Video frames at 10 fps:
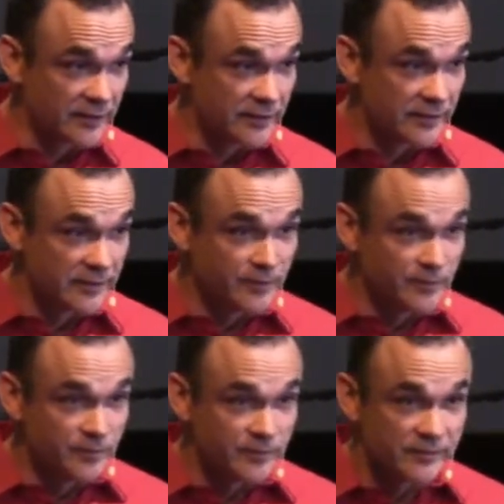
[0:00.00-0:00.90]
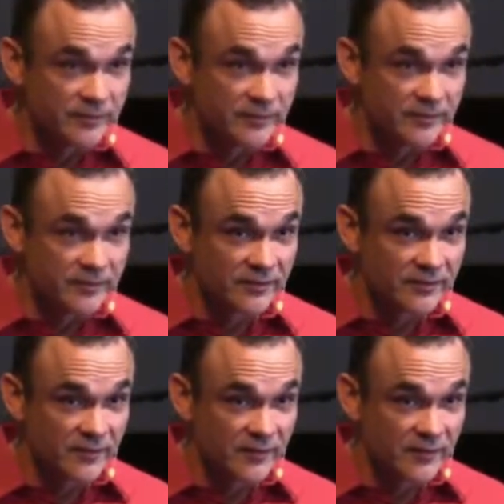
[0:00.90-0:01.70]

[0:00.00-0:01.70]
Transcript: No one is speaking in this clip.